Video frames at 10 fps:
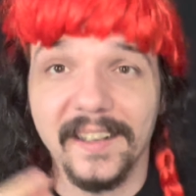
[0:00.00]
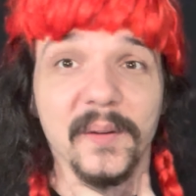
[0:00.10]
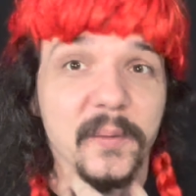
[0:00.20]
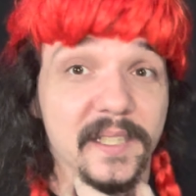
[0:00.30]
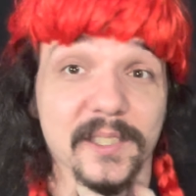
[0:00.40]

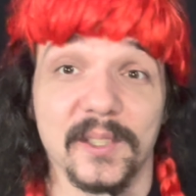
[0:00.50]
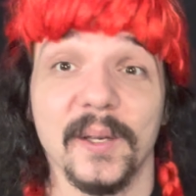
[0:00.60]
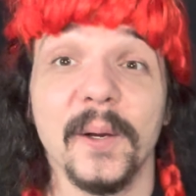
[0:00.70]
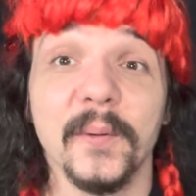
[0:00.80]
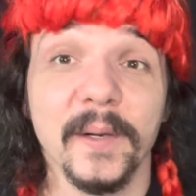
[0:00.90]
with his
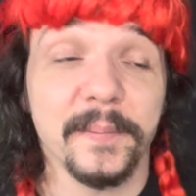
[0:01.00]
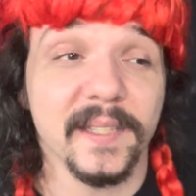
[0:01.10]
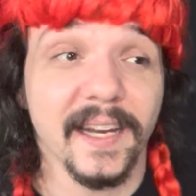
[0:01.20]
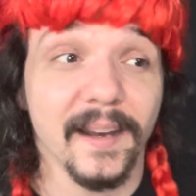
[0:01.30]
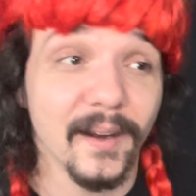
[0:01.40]
throat ripped
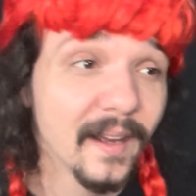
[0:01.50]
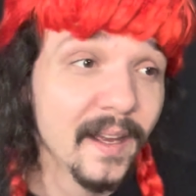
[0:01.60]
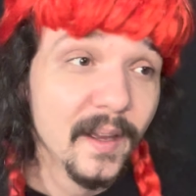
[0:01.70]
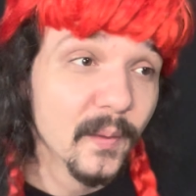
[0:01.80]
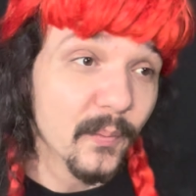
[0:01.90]
out.
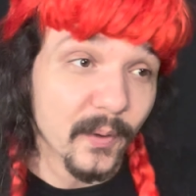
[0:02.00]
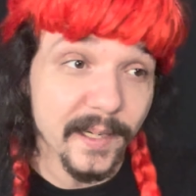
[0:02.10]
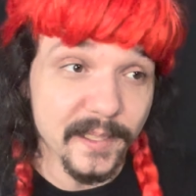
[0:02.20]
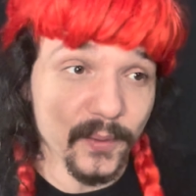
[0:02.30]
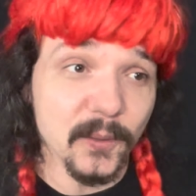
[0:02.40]

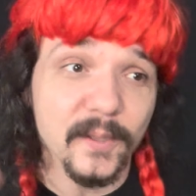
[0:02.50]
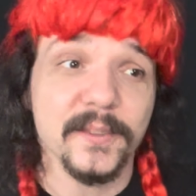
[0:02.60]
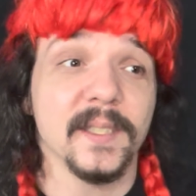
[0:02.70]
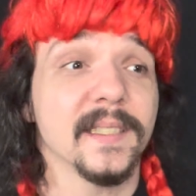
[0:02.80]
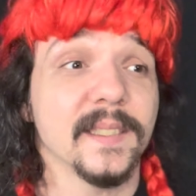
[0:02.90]
Bran's wolf's
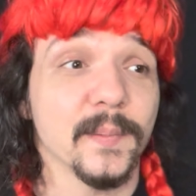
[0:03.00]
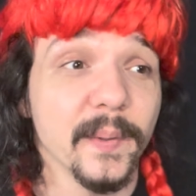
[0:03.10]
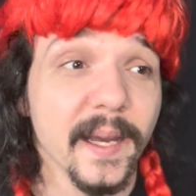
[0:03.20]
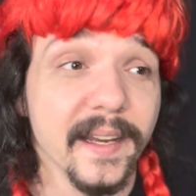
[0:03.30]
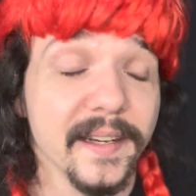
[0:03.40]
in his
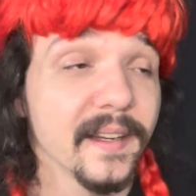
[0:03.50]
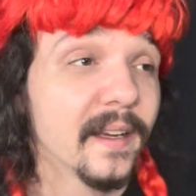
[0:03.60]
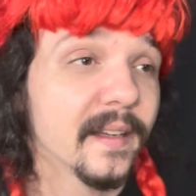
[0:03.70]
bed.